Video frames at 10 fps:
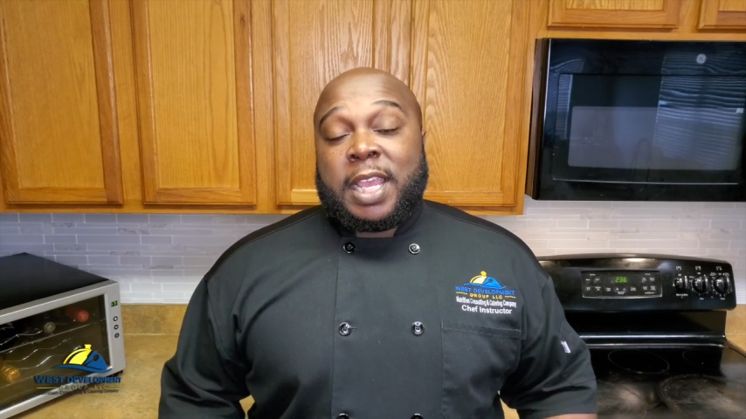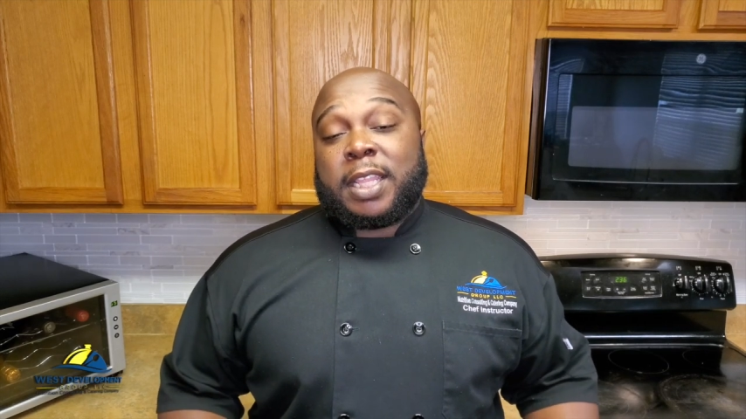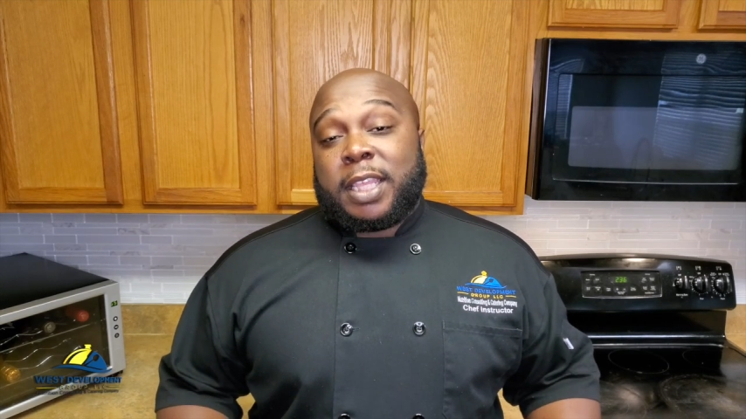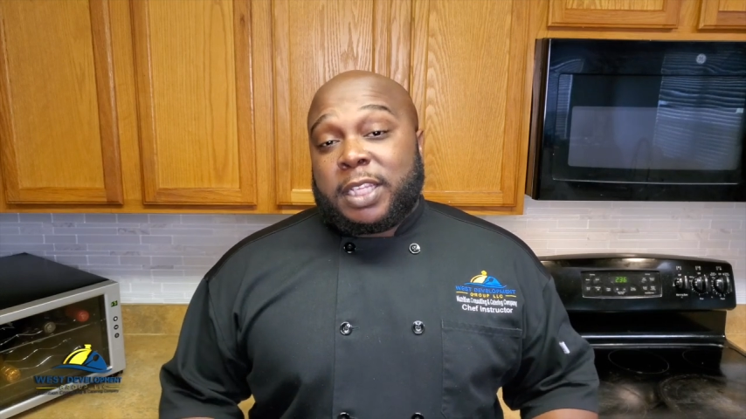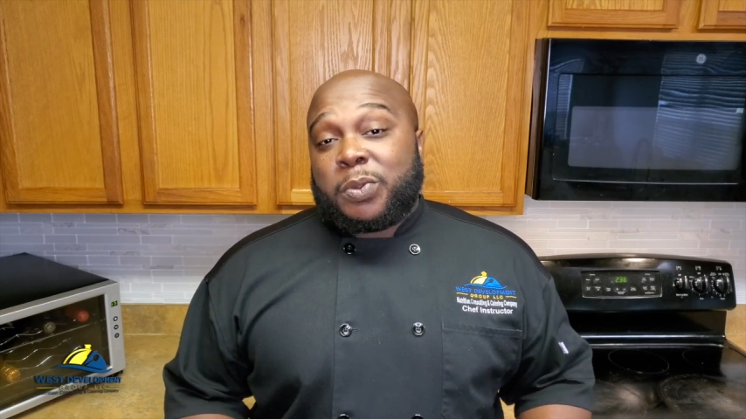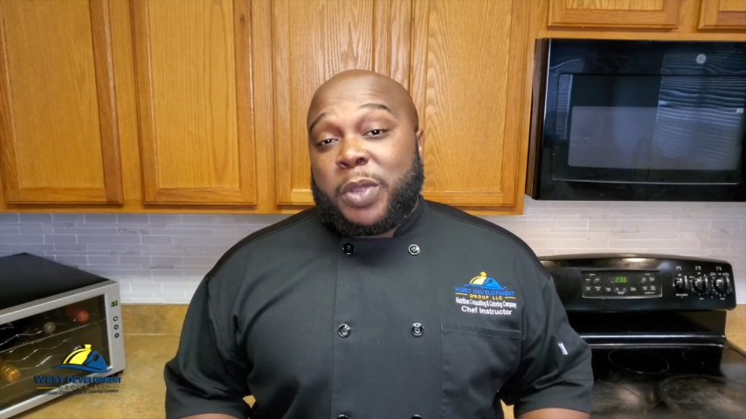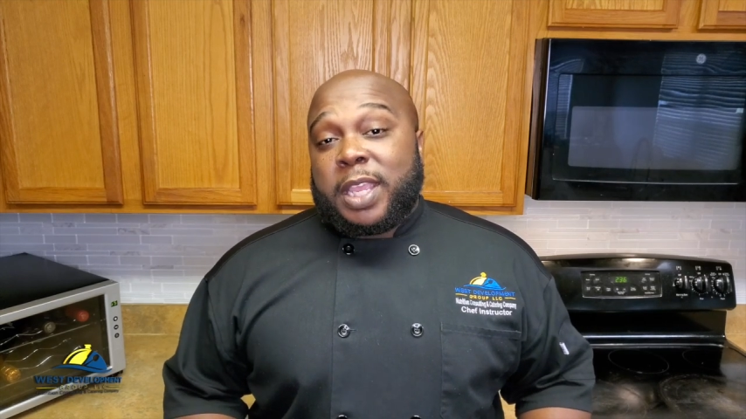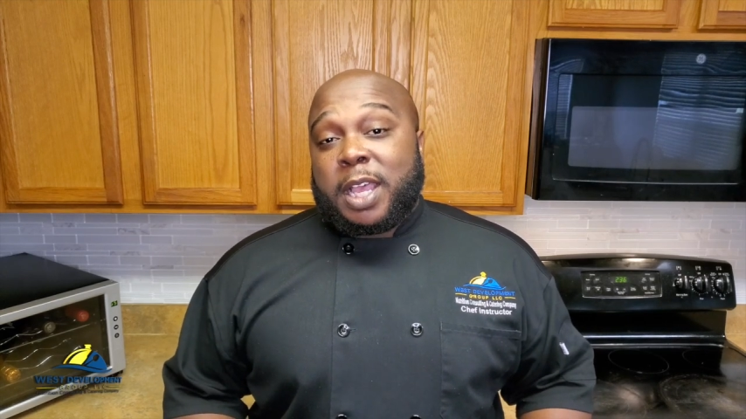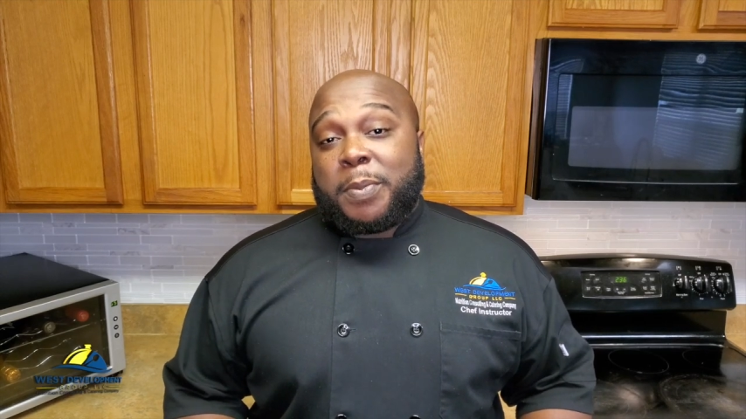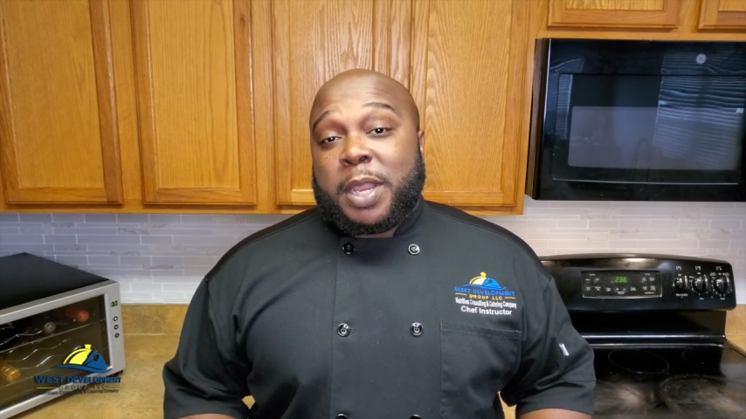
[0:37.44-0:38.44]
This week
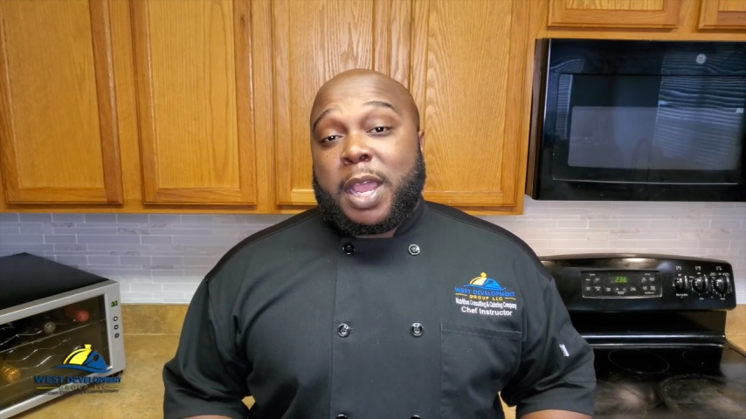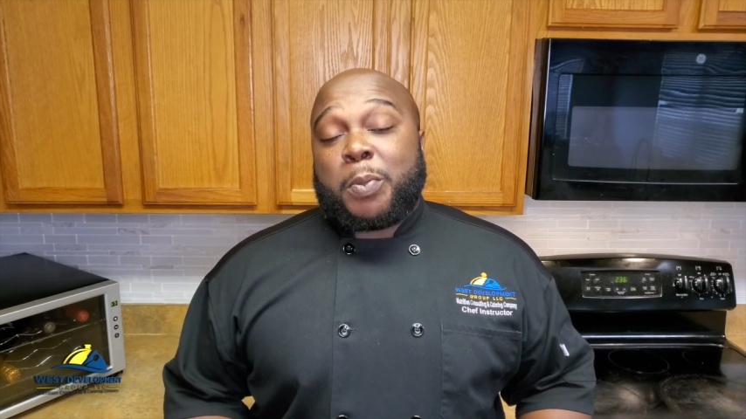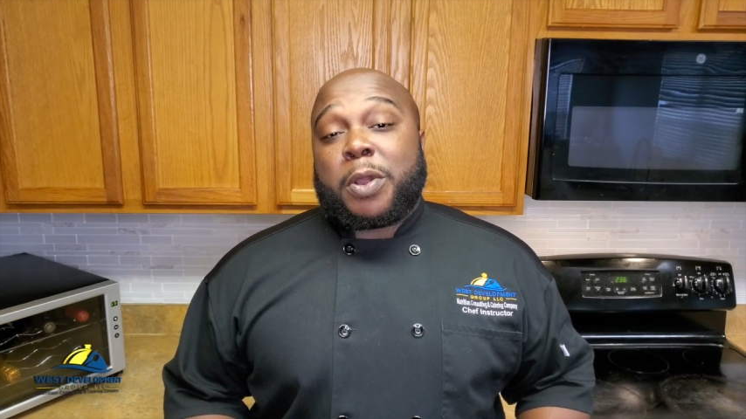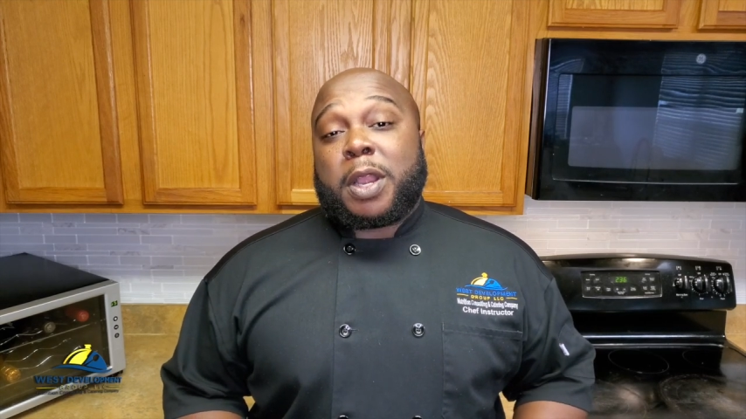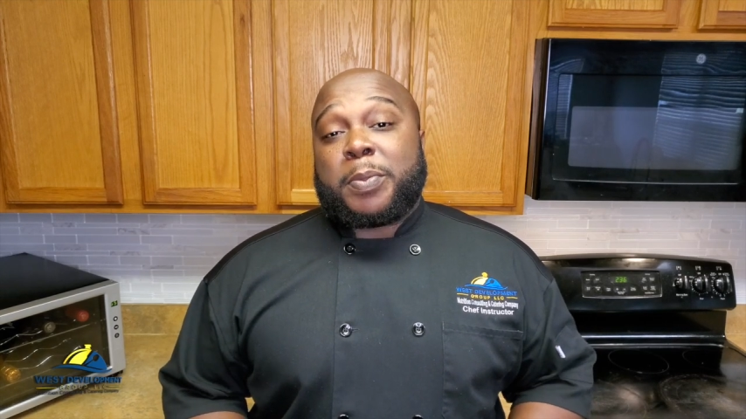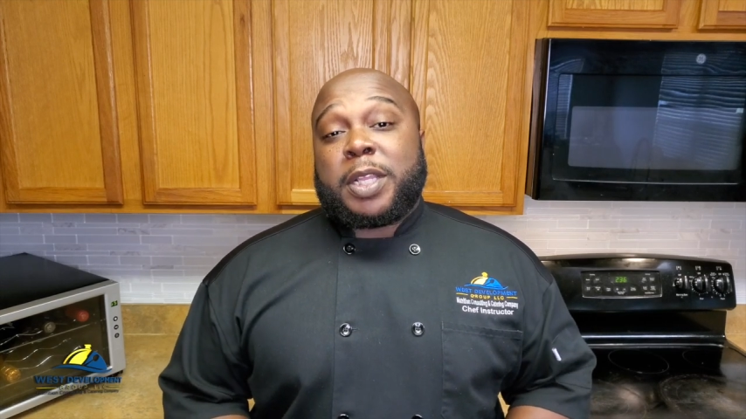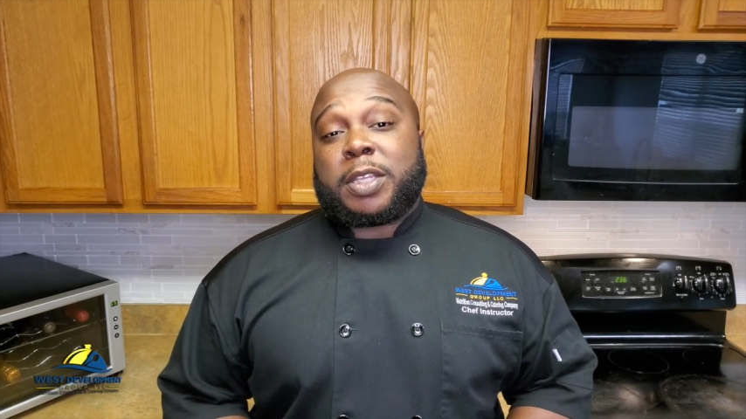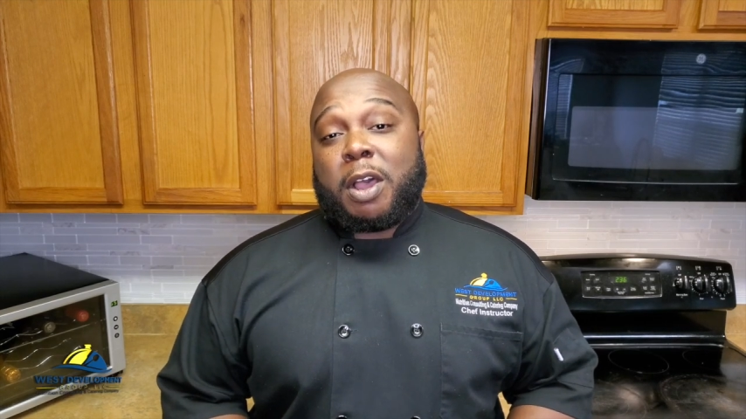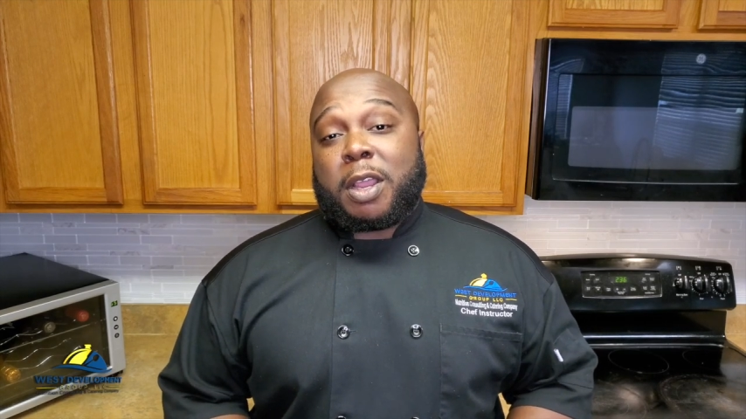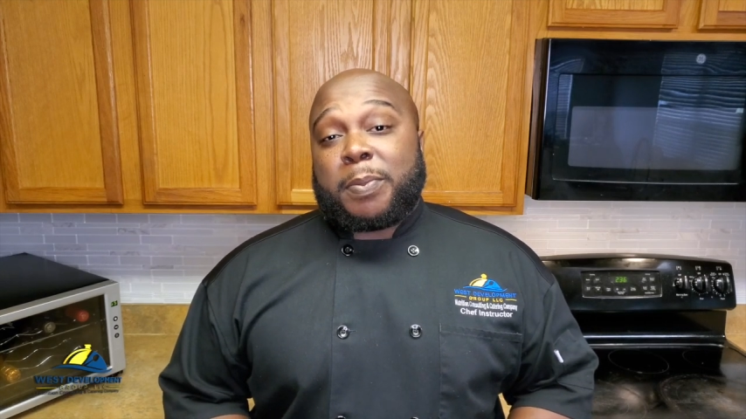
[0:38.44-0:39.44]
coming up, we're going to be talking